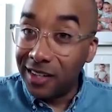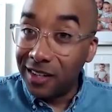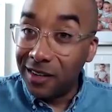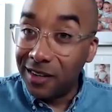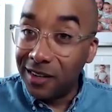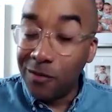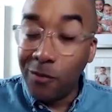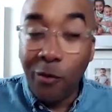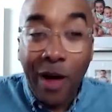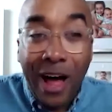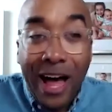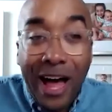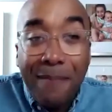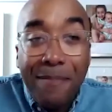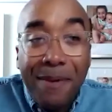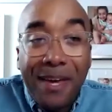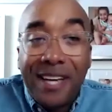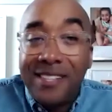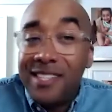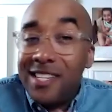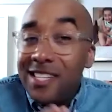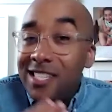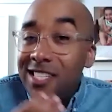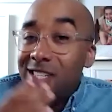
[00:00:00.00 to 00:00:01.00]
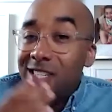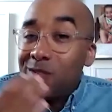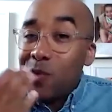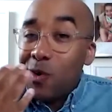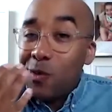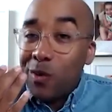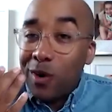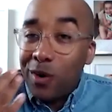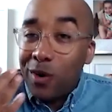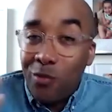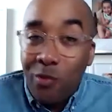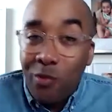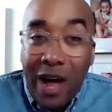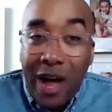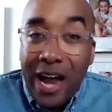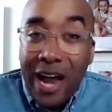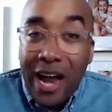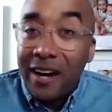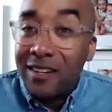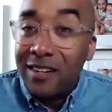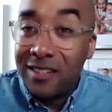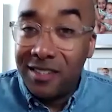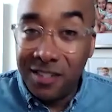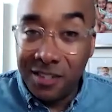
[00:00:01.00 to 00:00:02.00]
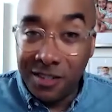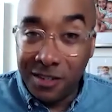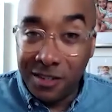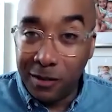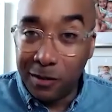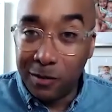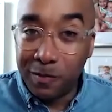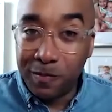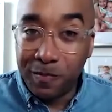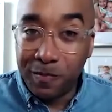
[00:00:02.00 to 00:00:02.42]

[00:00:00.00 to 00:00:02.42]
Why? Because this is what we're wired to do.